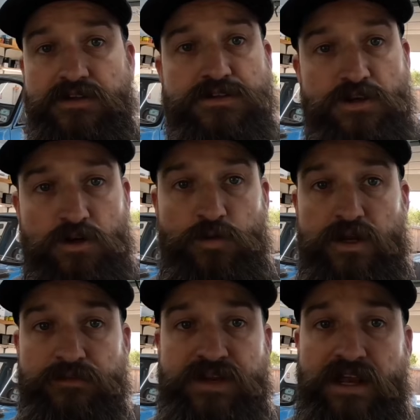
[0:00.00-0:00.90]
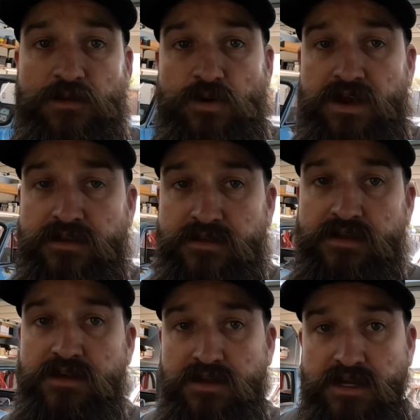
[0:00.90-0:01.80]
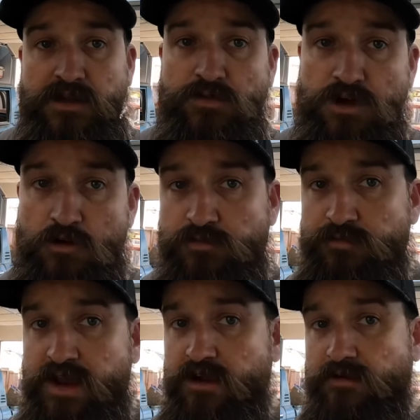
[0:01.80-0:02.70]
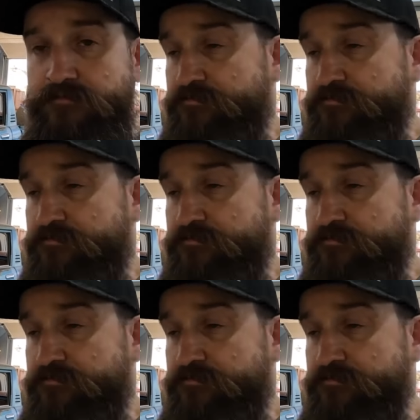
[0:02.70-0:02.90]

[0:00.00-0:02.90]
show you what I'm dealing with, and then we'll go from there.